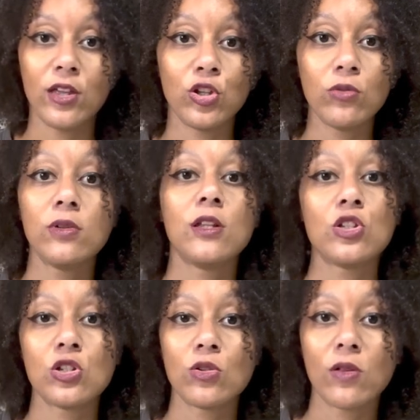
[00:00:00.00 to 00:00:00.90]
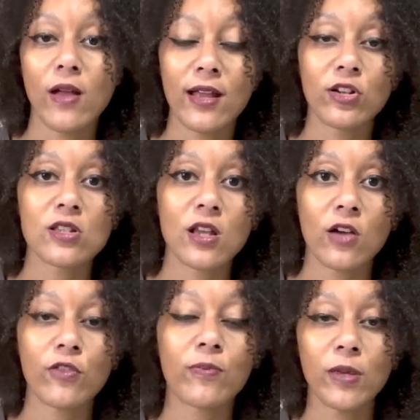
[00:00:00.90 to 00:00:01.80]
you need to align yourself
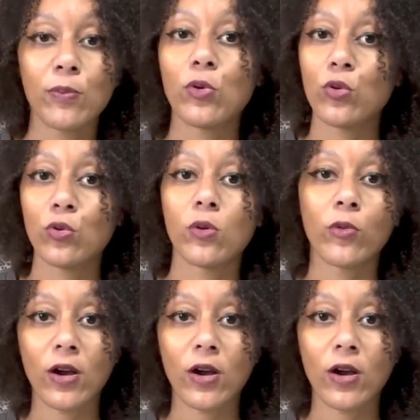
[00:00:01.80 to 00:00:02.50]
with people who are more